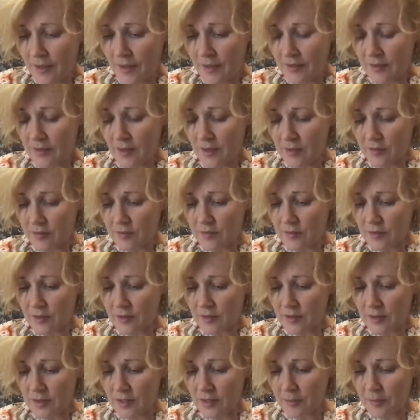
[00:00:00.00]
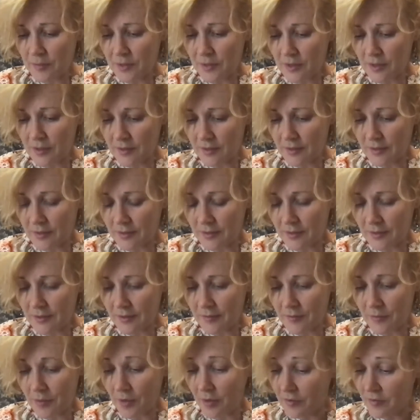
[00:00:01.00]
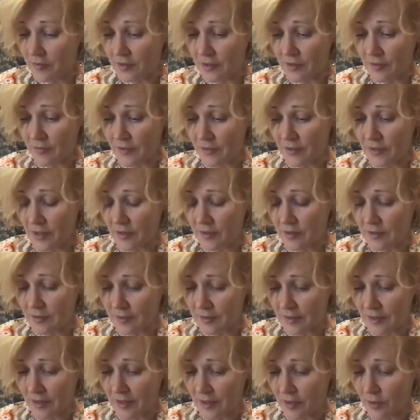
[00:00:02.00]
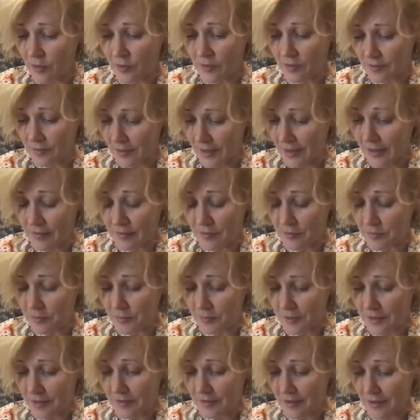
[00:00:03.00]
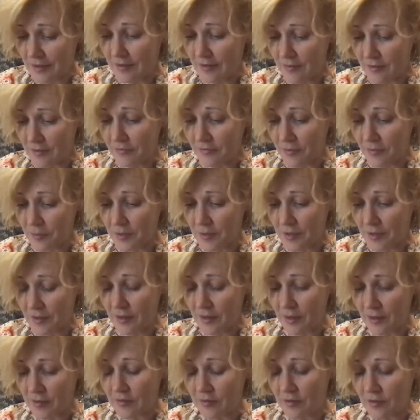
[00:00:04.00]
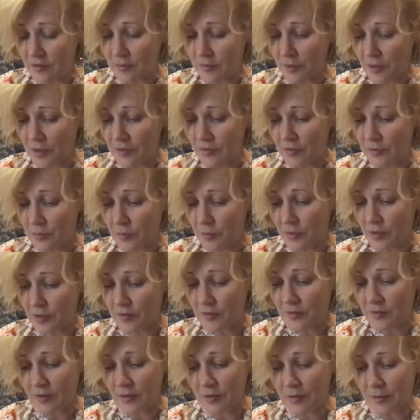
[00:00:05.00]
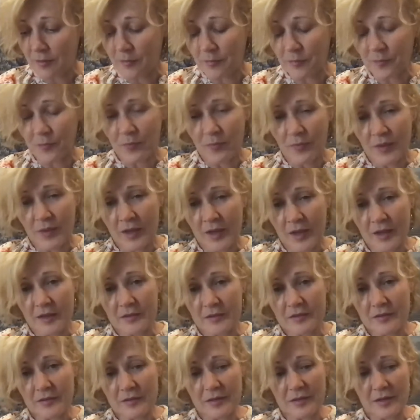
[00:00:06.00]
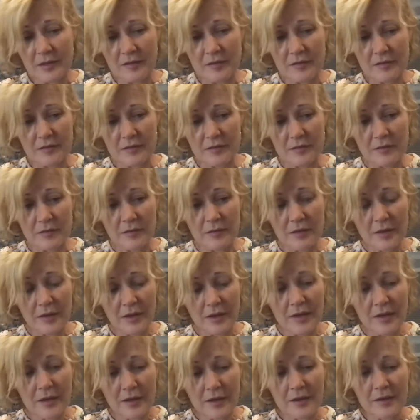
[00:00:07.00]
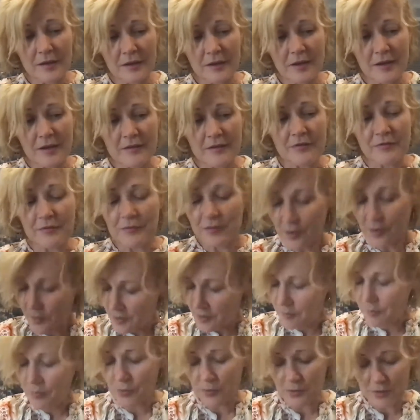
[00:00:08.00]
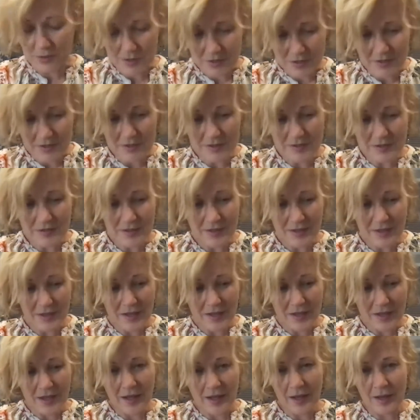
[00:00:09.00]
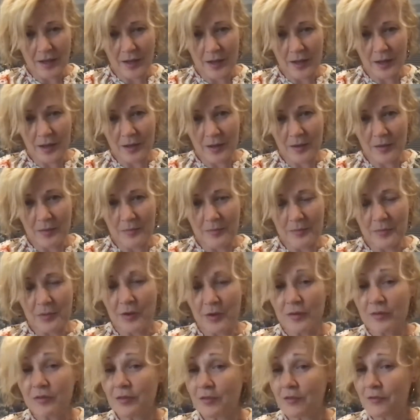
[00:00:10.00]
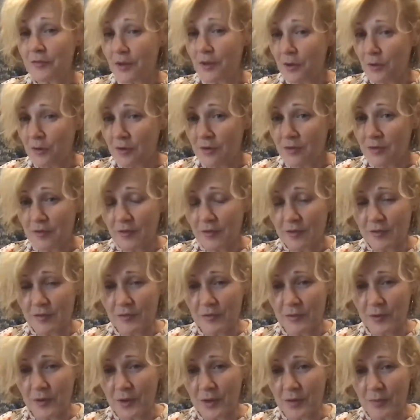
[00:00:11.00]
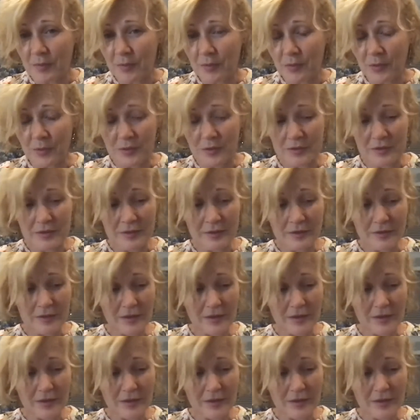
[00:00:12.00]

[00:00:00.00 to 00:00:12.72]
yes, keeping positive, and that hasn't been easy for me the last 6 months, but it's very important. Perseverance is very important,